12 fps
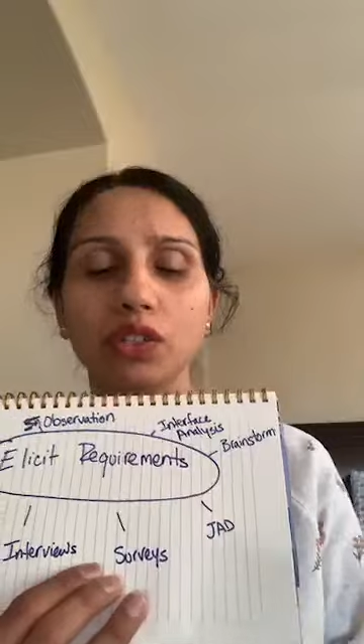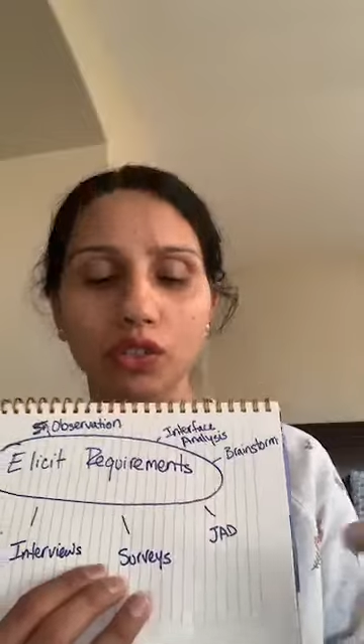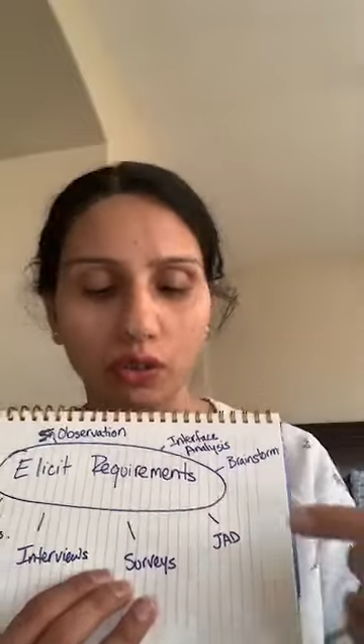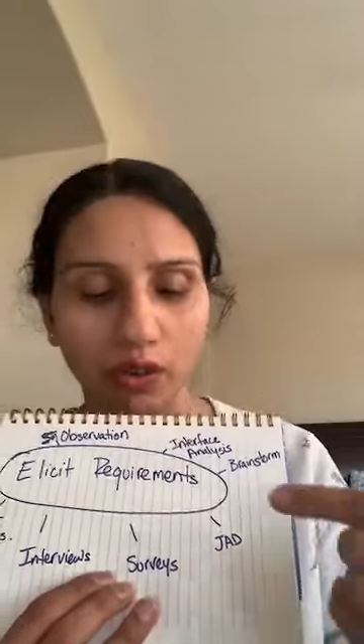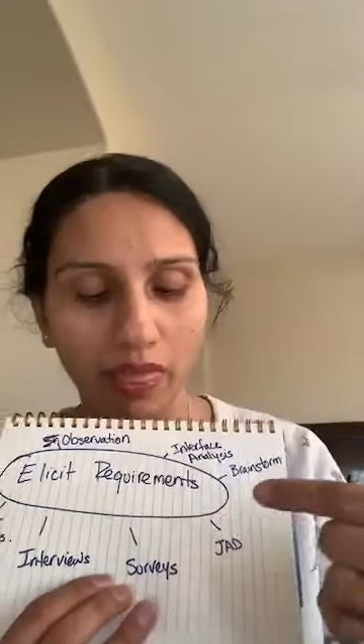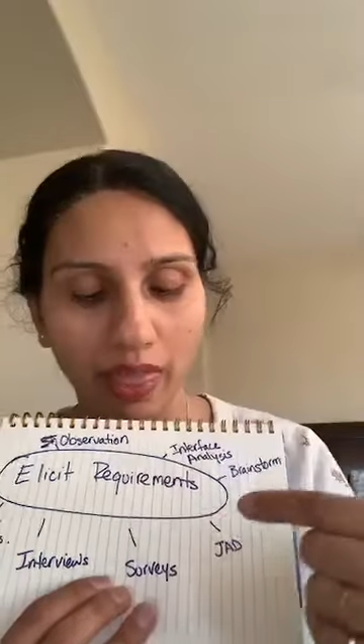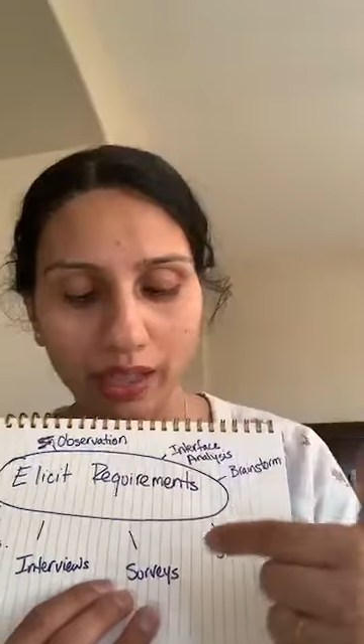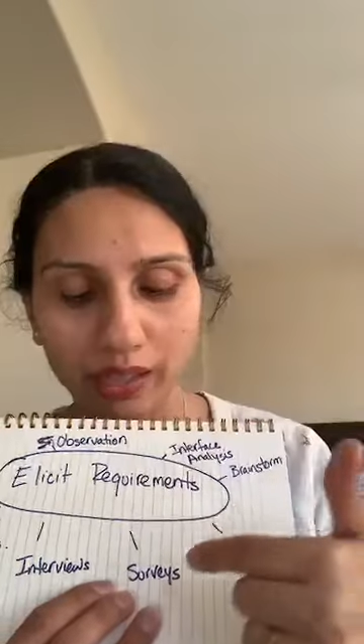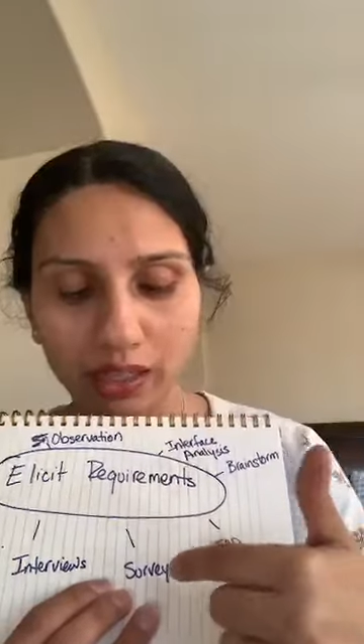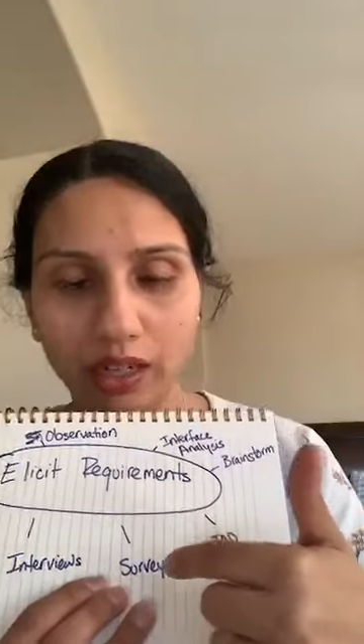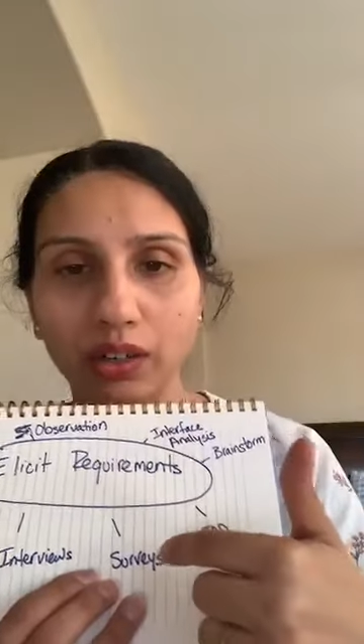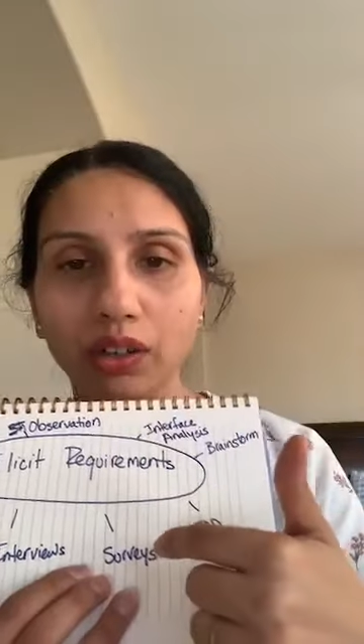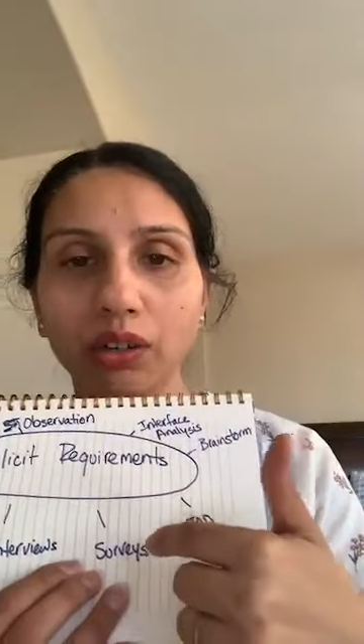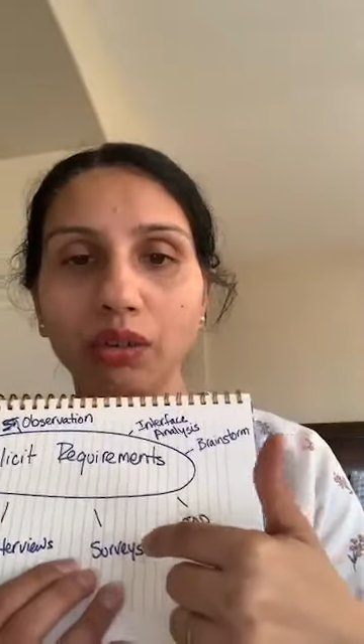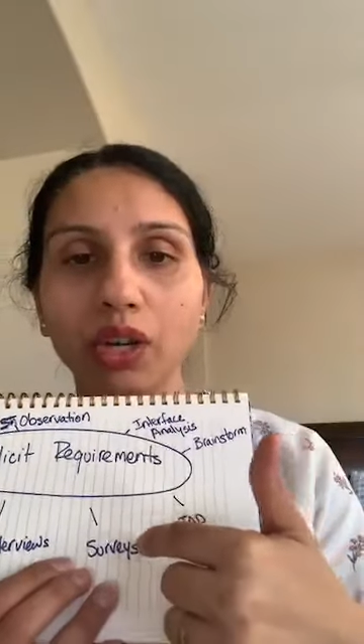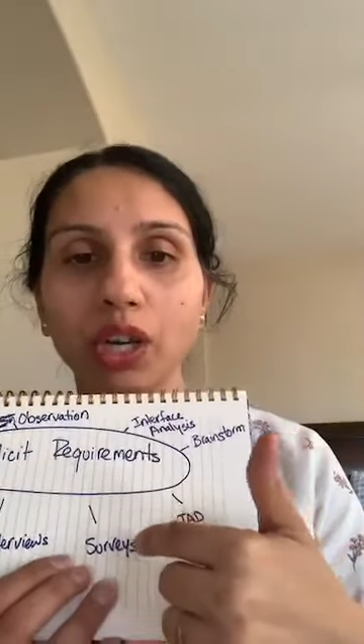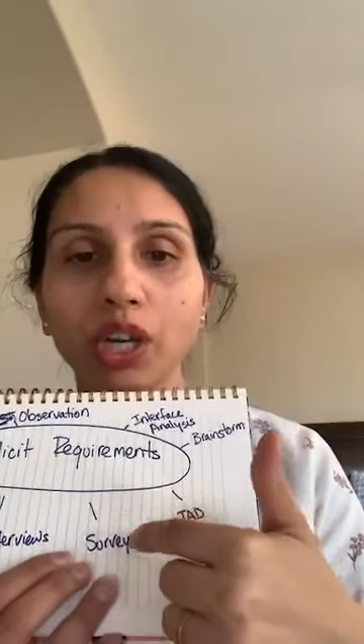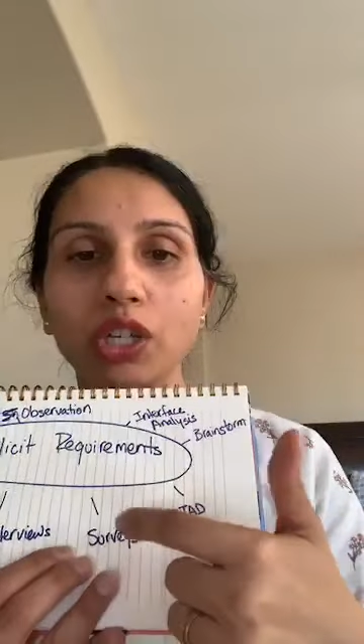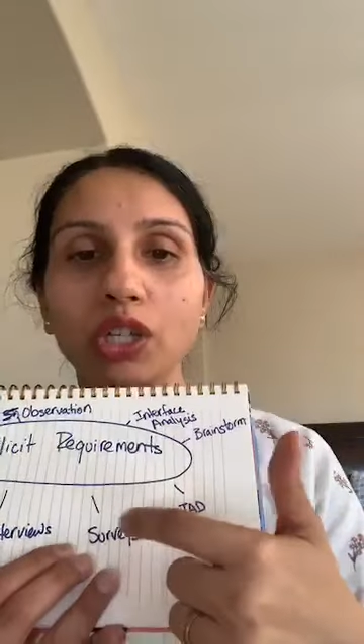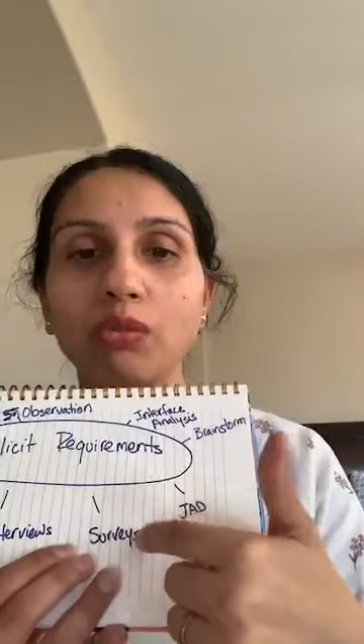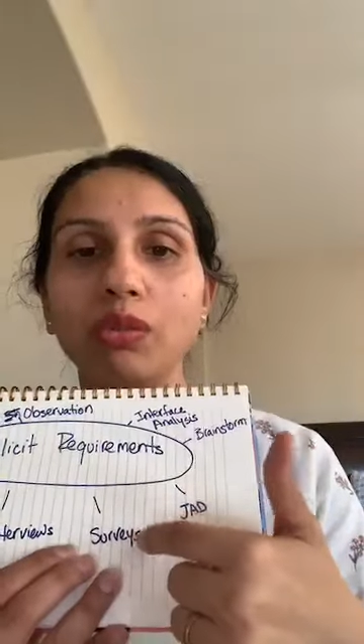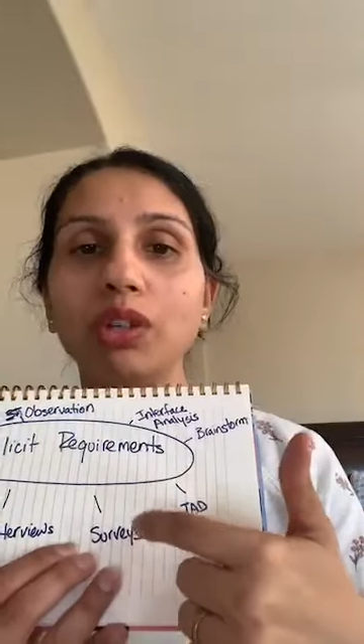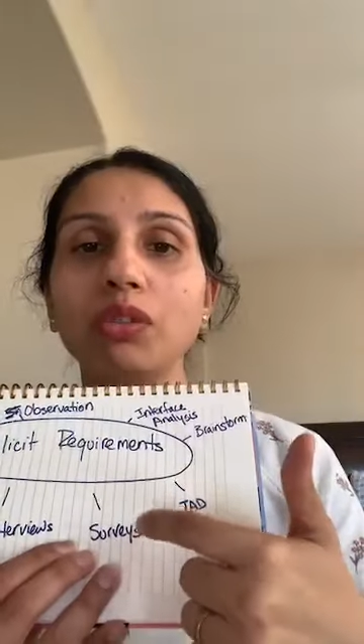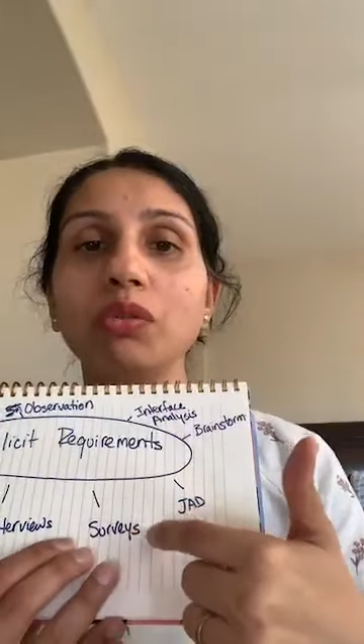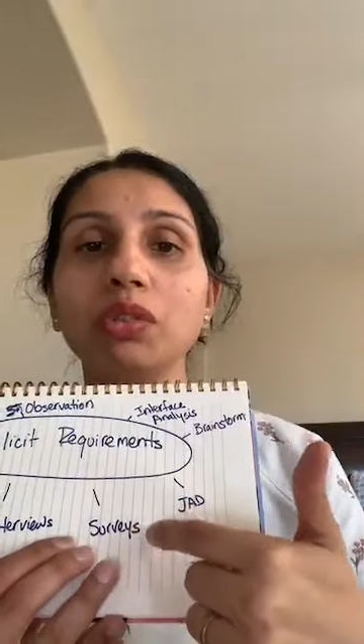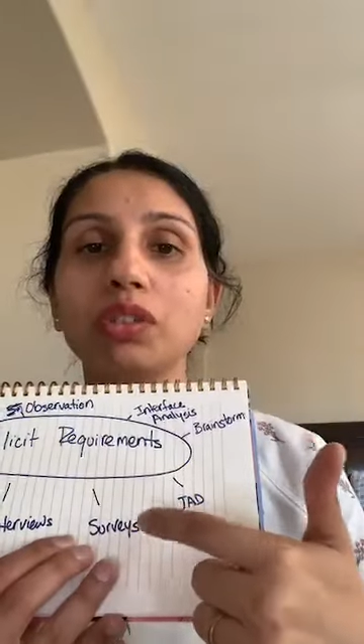So in that scenario, you would use